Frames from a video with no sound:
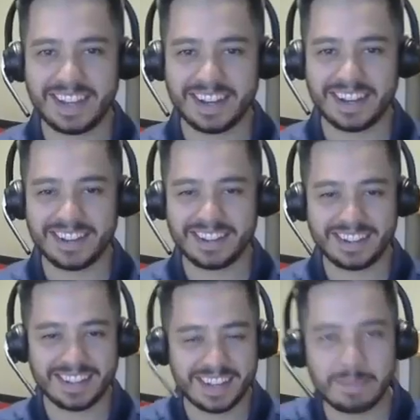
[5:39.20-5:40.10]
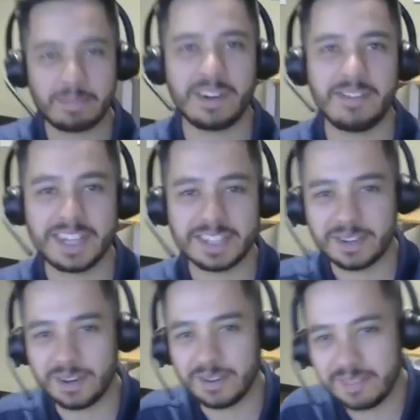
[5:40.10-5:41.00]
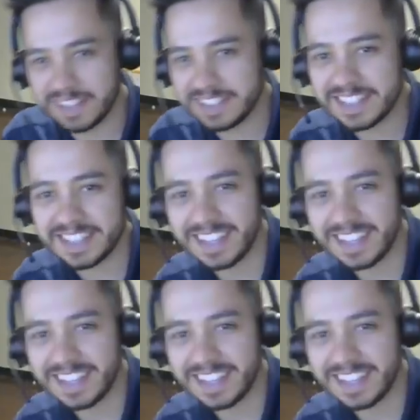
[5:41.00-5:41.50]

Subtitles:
other than previous girlfriends